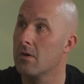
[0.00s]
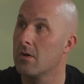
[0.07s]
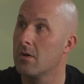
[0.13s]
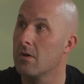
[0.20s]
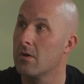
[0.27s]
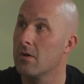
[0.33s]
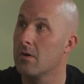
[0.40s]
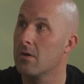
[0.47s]

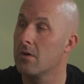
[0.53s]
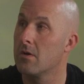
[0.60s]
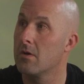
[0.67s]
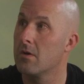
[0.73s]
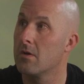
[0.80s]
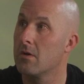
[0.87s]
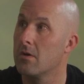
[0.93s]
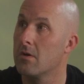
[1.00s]

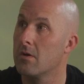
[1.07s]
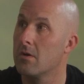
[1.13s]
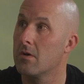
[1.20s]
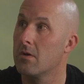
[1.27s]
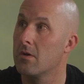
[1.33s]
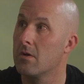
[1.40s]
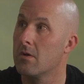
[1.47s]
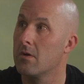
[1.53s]

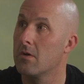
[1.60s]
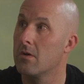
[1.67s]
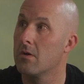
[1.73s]
No one is speaking in this clip.